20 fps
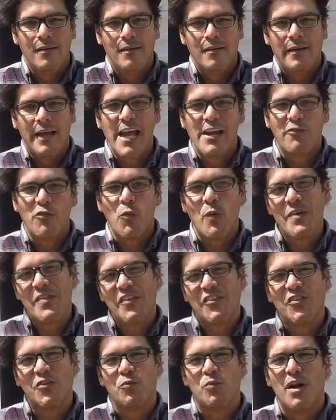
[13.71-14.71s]
Hey everyone,
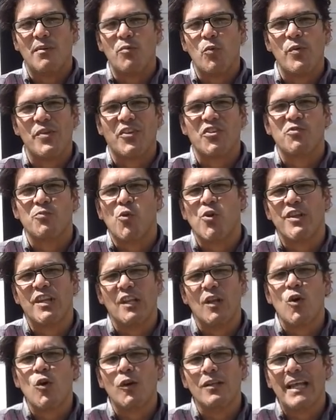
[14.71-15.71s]
this is Robert with Exploring the
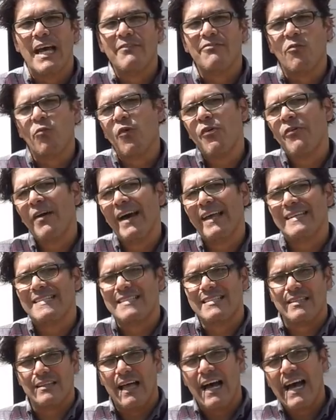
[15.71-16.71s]
Local Life, and we've had a
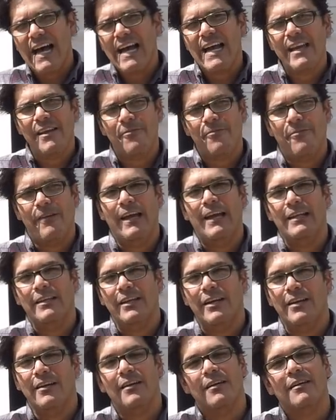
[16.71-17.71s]
slide
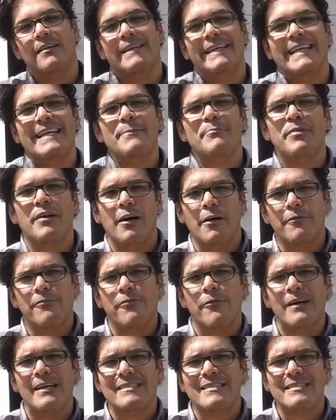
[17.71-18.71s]
failure. Yep, our
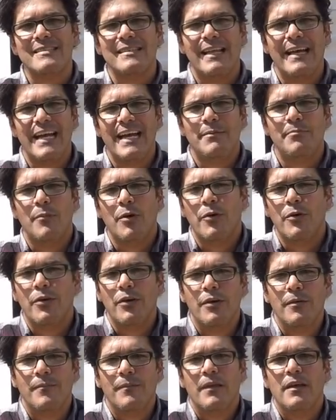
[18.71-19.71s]
front slide
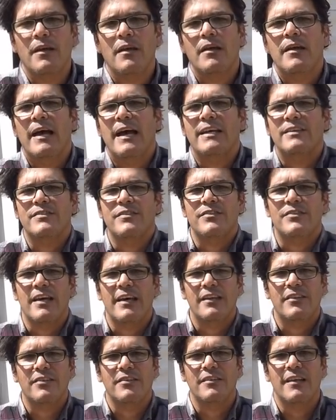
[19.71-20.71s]
motor has
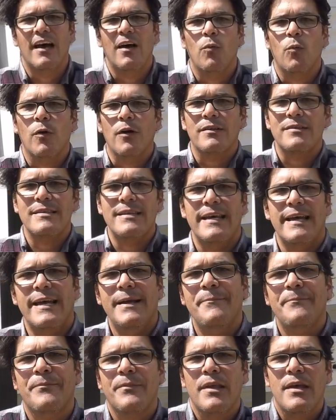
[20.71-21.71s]
decided to not work
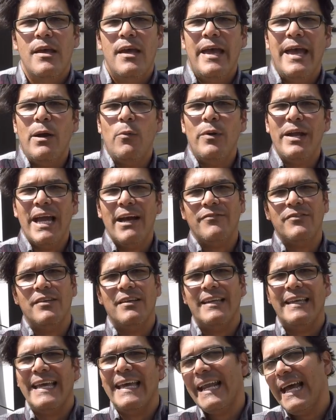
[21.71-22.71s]
today, and we have to
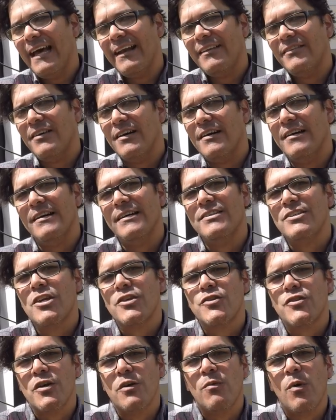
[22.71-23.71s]
get out of Dodge.
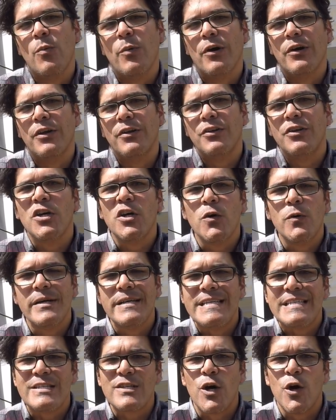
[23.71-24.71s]
So what we're going to do
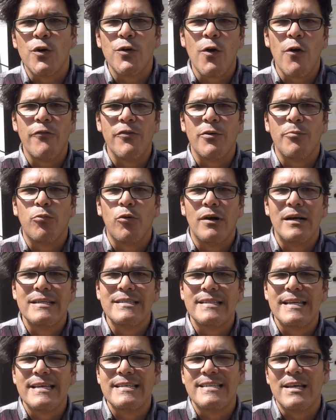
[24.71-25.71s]
is go over the
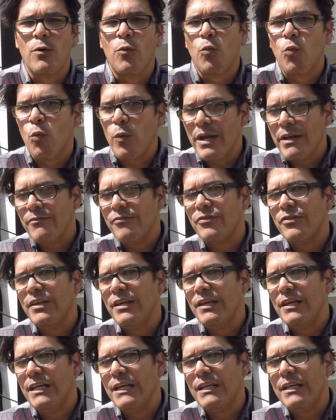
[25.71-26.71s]
process that we've
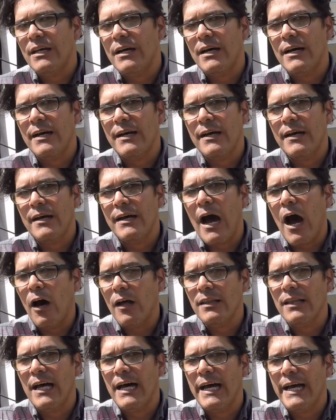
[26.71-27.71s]
seen uh,
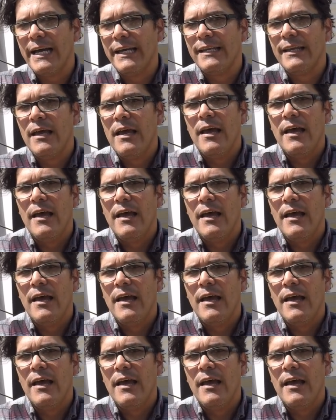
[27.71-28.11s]
online